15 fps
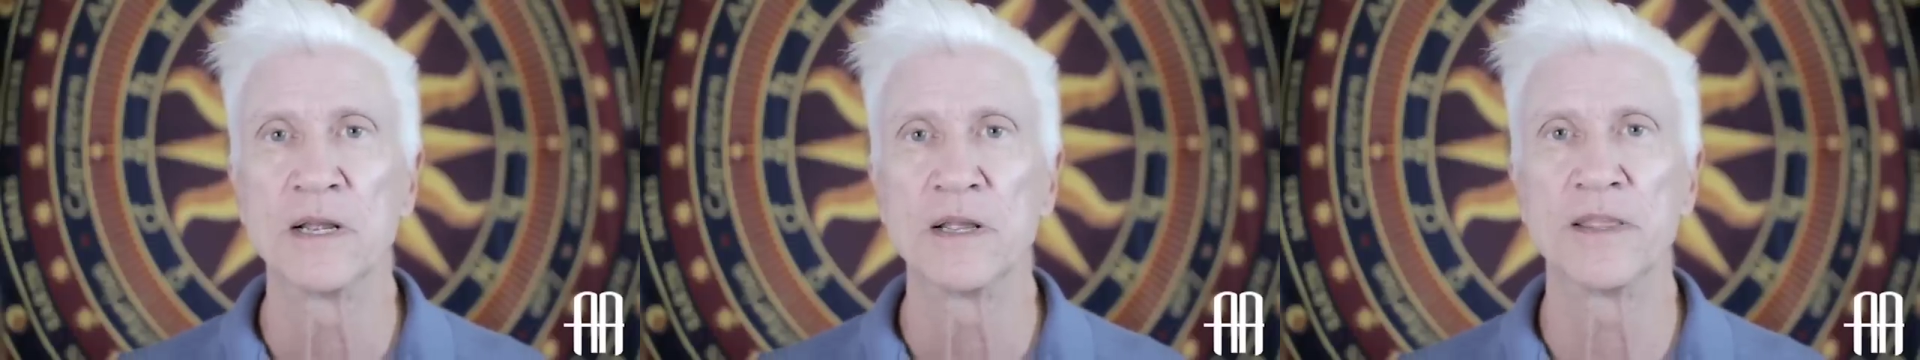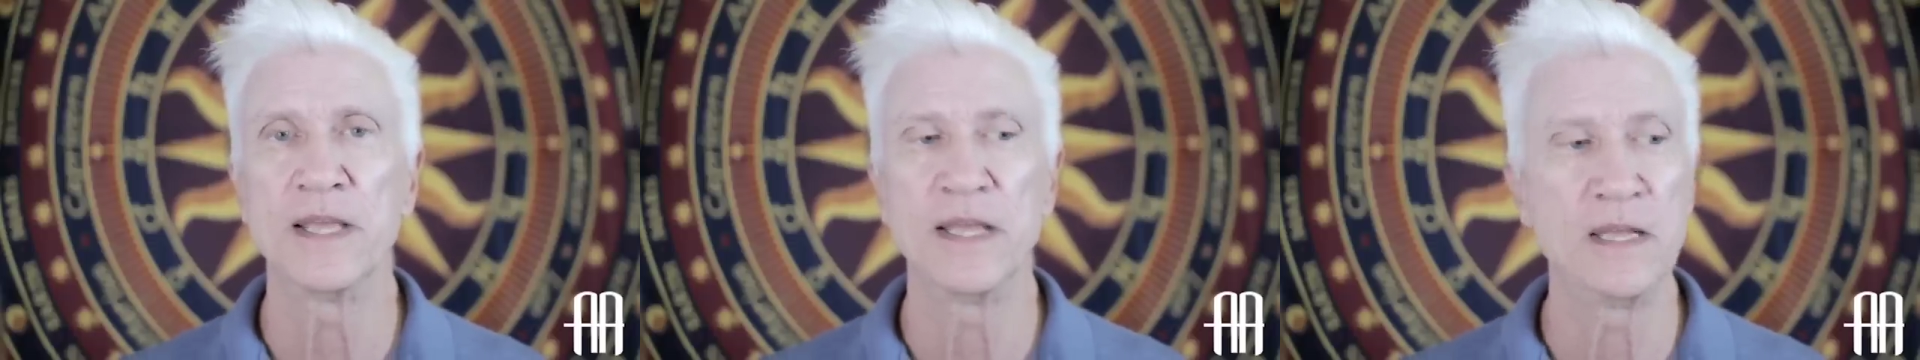
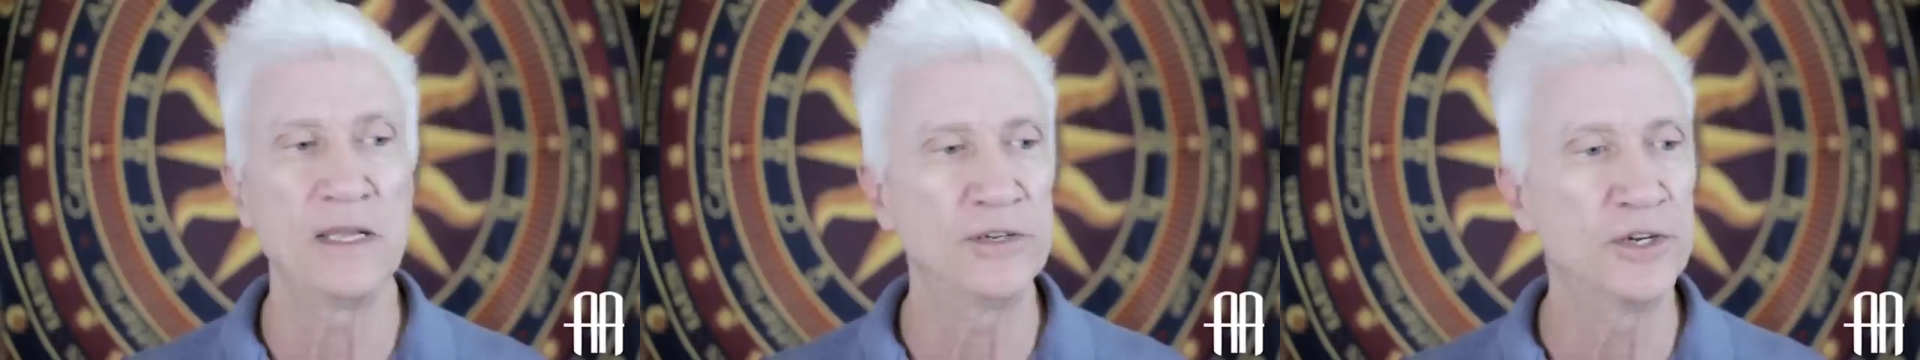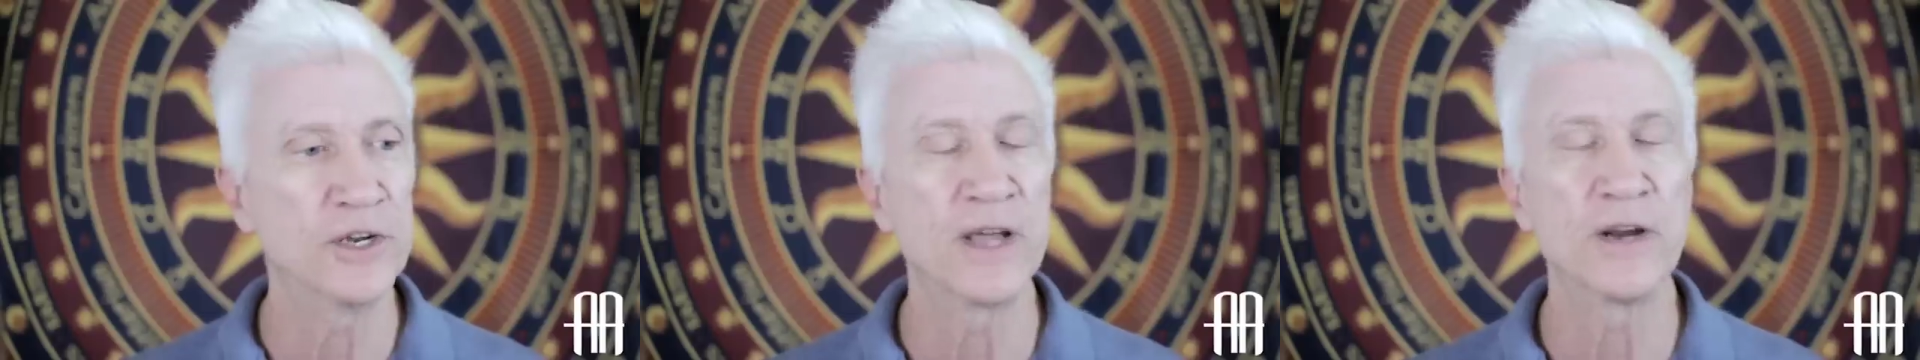the
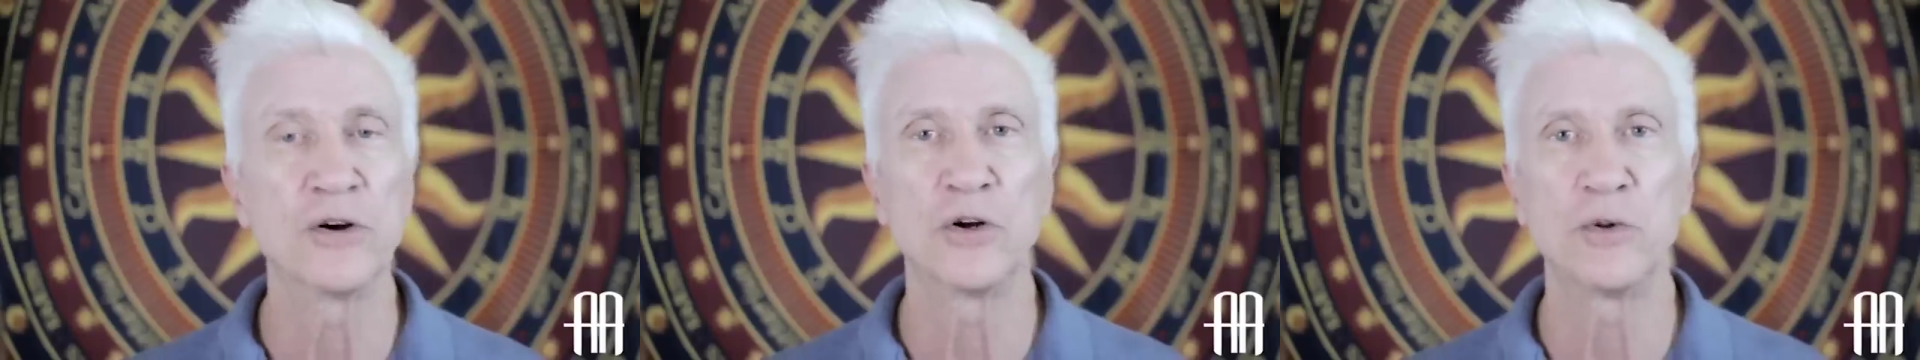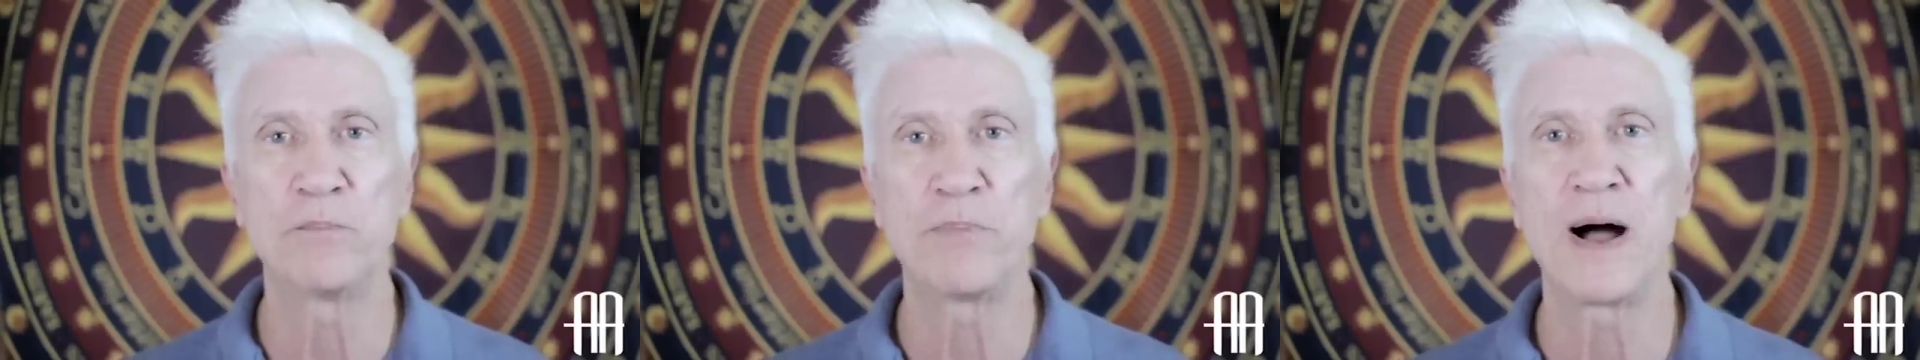
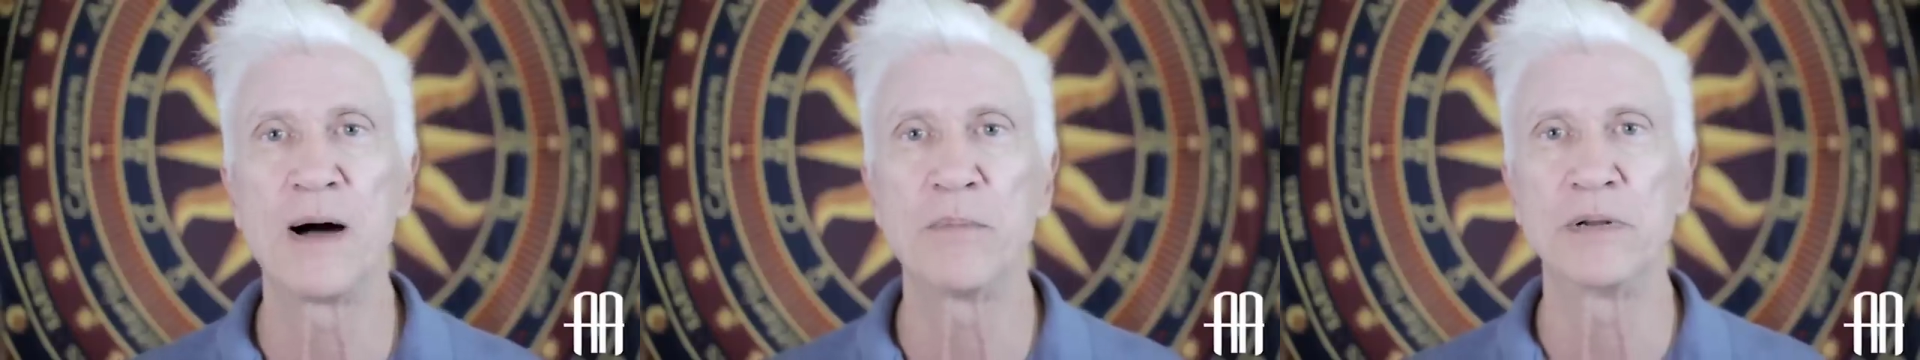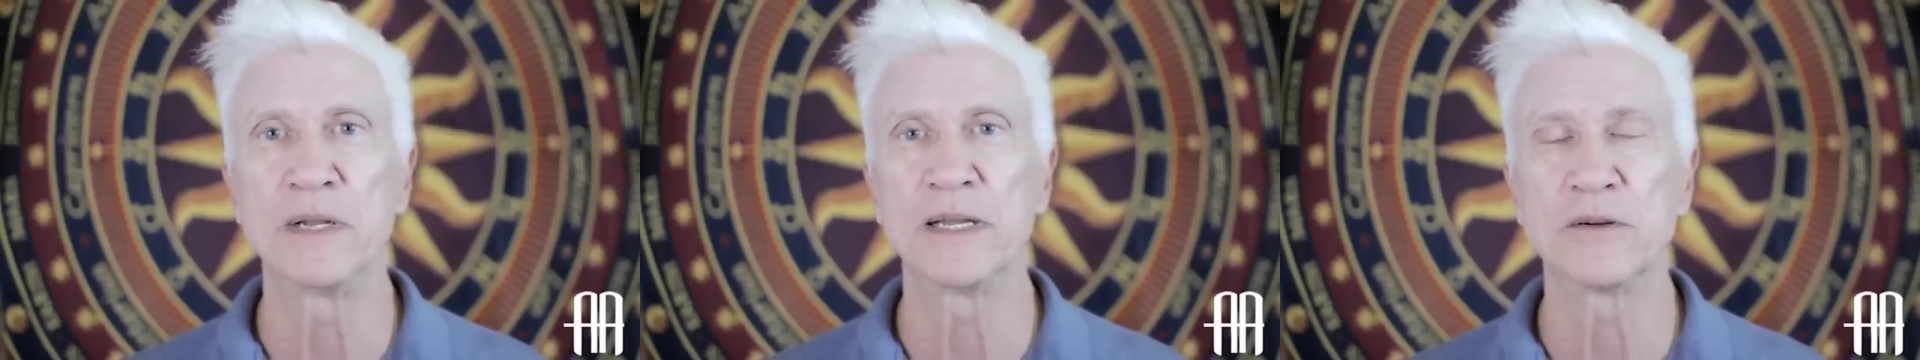general
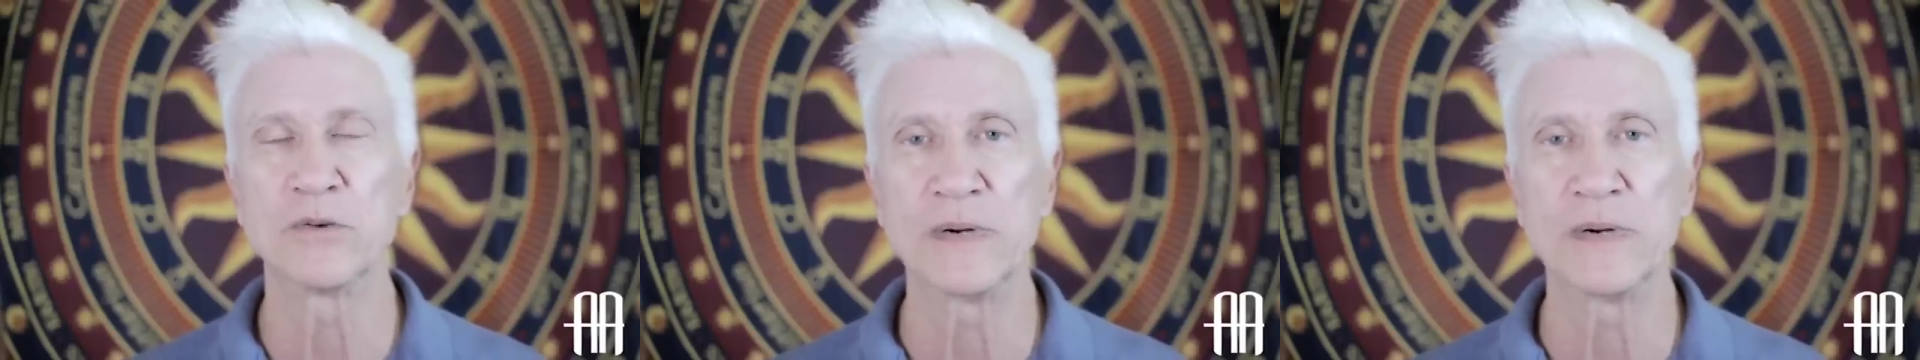public